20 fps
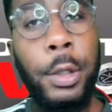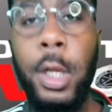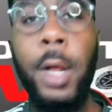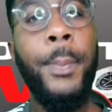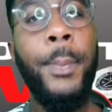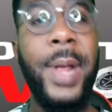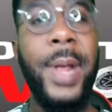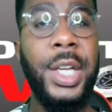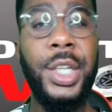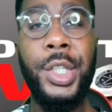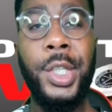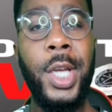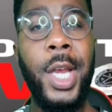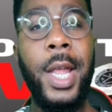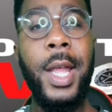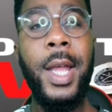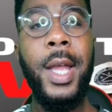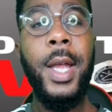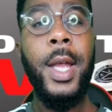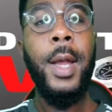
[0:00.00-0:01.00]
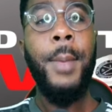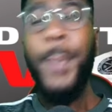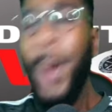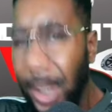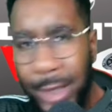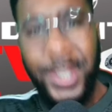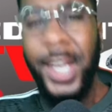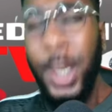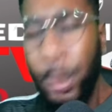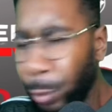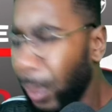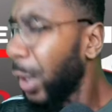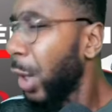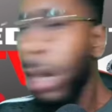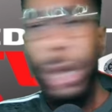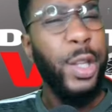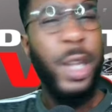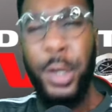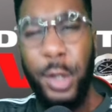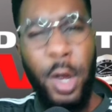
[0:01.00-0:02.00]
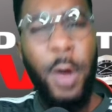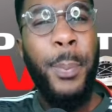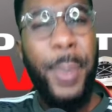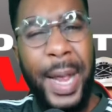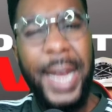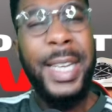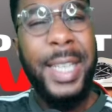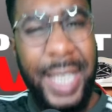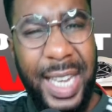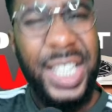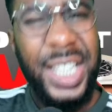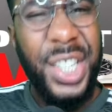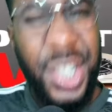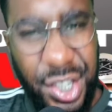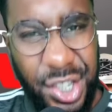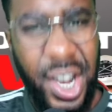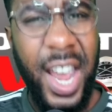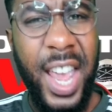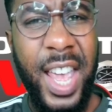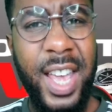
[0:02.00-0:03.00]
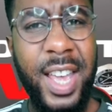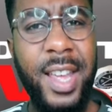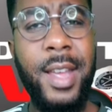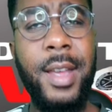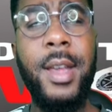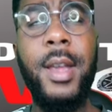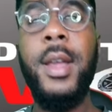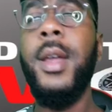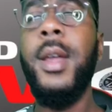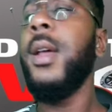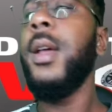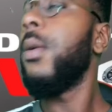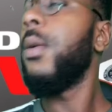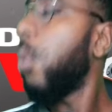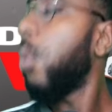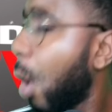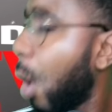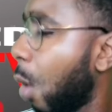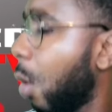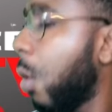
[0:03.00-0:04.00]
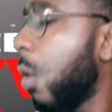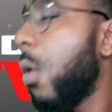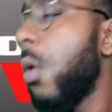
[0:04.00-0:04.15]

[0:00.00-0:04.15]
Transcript: gonna play shit, but did we know they was gonna play this shit? Whew.